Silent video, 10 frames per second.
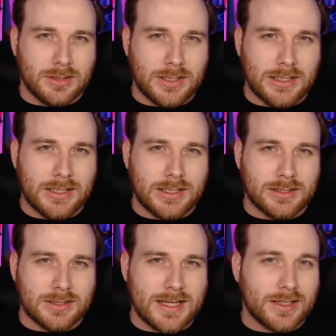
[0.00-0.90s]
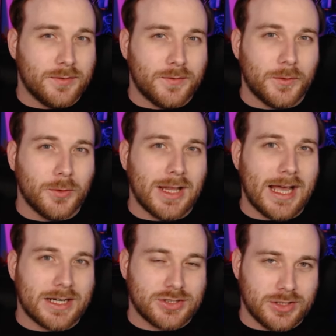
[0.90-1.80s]
needing to take a full
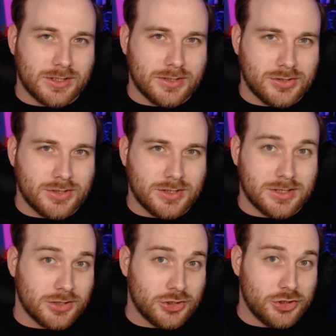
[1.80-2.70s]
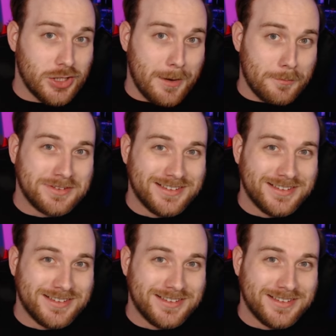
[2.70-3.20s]
action to jump?